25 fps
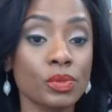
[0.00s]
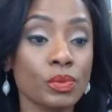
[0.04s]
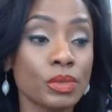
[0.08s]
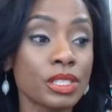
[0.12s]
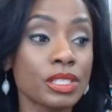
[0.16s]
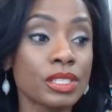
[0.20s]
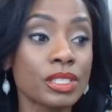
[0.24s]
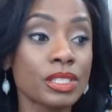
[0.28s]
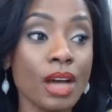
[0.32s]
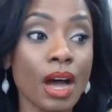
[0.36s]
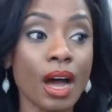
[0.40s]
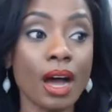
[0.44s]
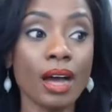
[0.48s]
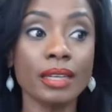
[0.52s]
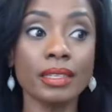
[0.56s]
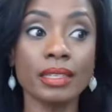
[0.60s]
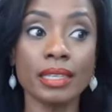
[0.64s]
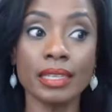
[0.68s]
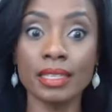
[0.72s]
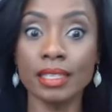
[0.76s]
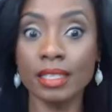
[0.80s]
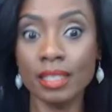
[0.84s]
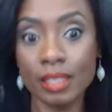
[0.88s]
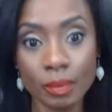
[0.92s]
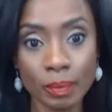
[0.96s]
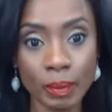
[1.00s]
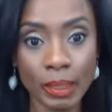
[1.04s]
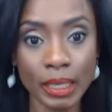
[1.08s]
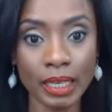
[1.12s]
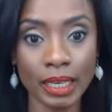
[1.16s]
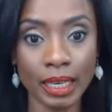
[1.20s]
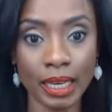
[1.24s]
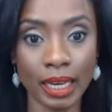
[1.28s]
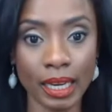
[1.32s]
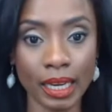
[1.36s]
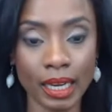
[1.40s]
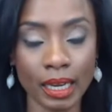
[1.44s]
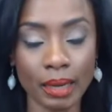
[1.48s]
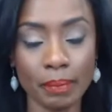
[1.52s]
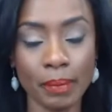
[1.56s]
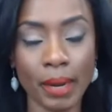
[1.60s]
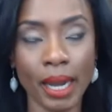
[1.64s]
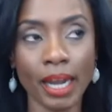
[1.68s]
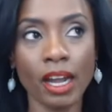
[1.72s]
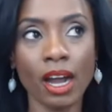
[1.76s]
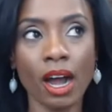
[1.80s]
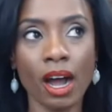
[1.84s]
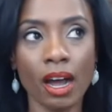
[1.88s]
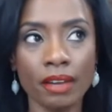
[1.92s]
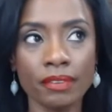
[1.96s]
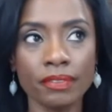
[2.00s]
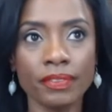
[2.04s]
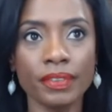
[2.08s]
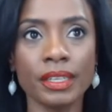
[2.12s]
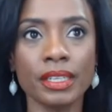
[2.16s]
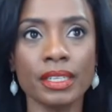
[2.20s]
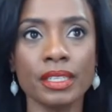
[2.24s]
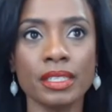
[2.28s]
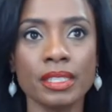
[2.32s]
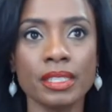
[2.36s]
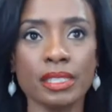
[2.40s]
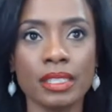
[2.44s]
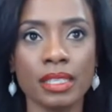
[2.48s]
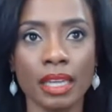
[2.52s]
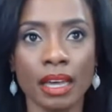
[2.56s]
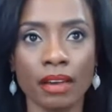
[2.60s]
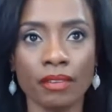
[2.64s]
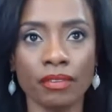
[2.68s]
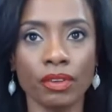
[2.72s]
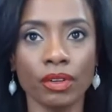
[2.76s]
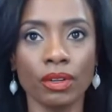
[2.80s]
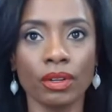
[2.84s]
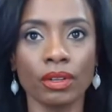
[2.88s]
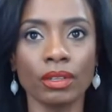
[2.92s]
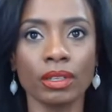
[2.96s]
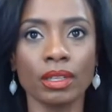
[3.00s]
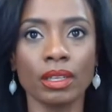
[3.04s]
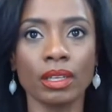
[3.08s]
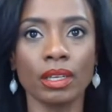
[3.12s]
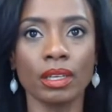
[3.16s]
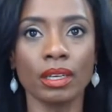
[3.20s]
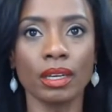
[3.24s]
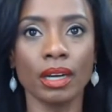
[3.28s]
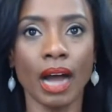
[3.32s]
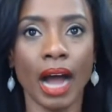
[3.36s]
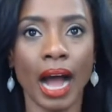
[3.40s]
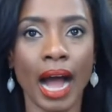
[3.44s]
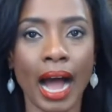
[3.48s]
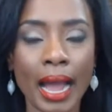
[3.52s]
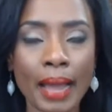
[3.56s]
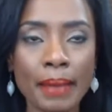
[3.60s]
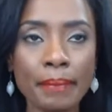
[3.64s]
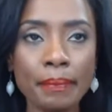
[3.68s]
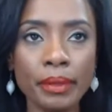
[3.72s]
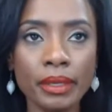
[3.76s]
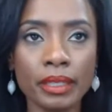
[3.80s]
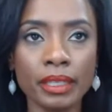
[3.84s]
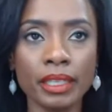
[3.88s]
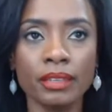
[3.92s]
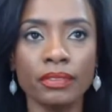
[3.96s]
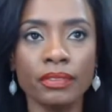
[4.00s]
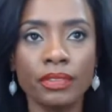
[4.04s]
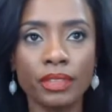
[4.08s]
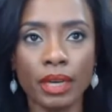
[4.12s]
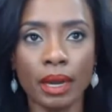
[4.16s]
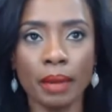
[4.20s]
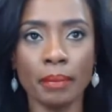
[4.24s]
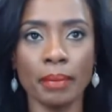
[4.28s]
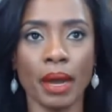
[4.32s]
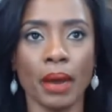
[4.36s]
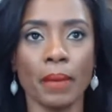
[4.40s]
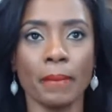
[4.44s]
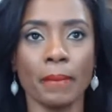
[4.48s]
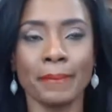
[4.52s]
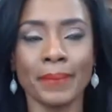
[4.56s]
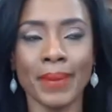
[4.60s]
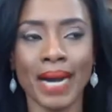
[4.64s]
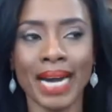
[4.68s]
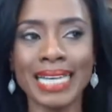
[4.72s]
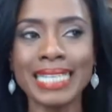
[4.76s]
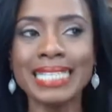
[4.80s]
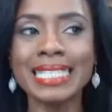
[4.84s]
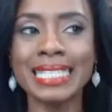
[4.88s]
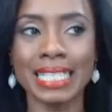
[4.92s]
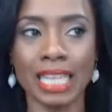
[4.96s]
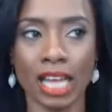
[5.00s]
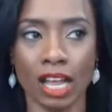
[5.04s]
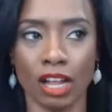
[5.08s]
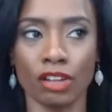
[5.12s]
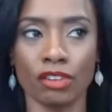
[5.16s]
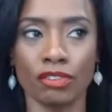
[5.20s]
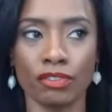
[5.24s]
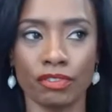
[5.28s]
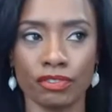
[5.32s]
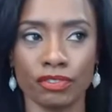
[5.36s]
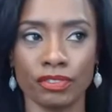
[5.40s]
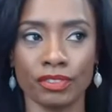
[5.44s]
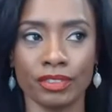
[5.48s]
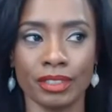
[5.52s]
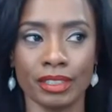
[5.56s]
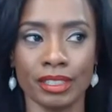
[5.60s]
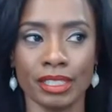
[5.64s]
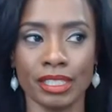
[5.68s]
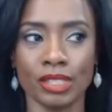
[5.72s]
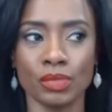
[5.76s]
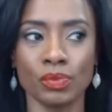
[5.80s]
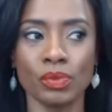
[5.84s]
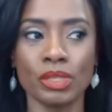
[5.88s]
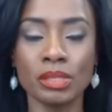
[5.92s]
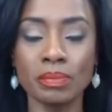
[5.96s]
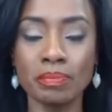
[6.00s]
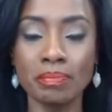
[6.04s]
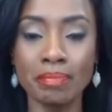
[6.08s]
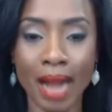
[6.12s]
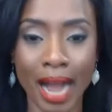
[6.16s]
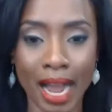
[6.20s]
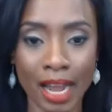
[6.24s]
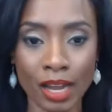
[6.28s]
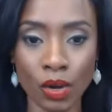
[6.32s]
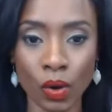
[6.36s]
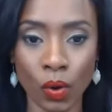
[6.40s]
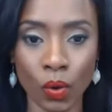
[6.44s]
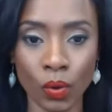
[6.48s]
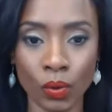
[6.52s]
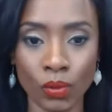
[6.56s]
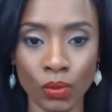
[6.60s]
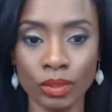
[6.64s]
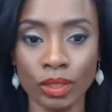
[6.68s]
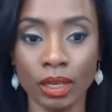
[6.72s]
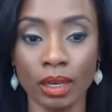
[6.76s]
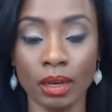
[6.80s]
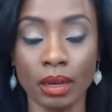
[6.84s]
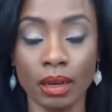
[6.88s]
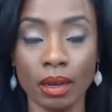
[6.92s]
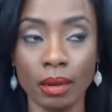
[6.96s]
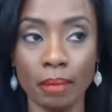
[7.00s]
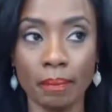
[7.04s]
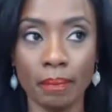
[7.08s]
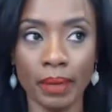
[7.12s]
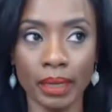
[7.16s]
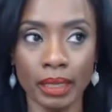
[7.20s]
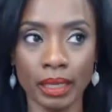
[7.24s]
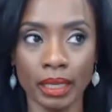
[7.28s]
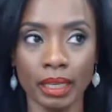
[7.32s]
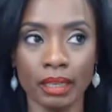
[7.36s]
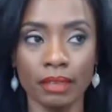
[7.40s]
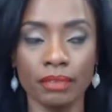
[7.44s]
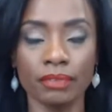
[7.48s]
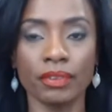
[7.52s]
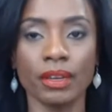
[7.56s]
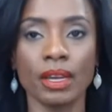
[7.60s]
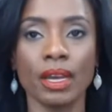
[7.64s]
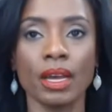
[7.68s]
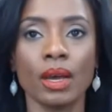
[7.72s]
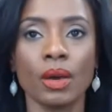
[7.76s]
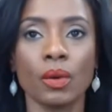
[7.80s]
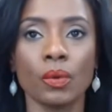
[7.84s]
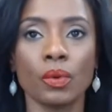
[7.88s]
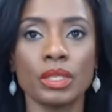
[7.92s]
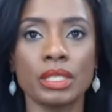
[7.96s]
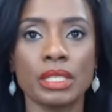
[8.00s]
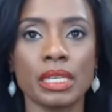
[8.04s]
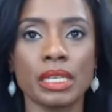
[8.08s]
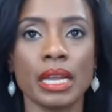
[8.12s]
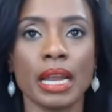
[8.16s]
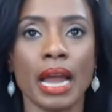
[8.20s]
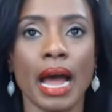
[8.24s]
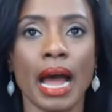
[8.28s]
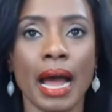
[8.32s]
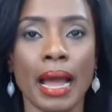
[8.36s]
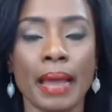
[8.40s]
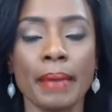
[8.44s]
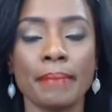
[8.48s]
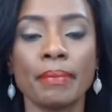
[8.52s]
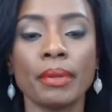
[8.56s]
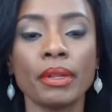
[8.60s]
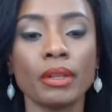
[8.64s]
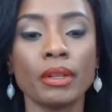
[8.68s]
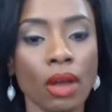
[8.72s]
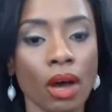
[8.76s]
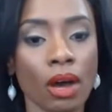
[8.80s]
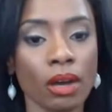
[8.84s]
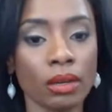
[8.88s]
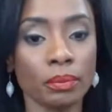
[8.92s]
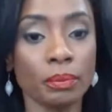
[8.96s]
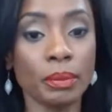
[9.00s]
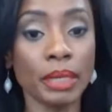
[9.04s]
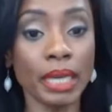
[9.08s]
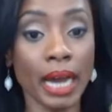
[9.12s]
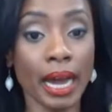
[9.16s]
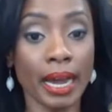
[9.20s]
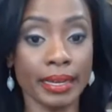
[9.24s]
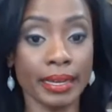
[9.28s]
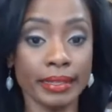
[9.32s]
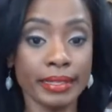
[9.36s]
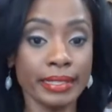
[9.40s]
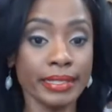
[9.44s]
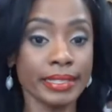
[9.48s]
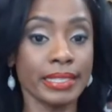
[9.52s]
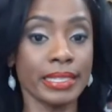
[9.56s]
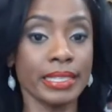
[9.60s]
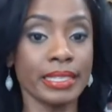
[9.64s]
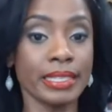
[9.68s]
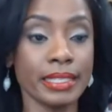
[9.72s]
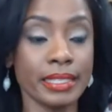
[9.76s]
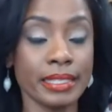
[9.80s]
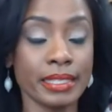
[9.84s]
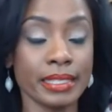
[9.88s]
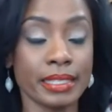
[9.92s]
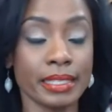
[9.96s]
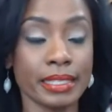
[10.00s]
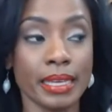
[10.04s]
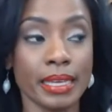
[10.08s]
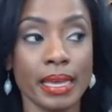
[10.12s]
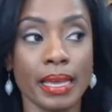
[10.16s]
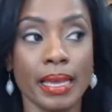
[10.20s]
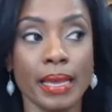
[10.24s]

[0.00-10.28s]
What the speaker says: was not in speaking. My confidence level, I believed about myself, this was my own belief, was that I belonged behind the scenes.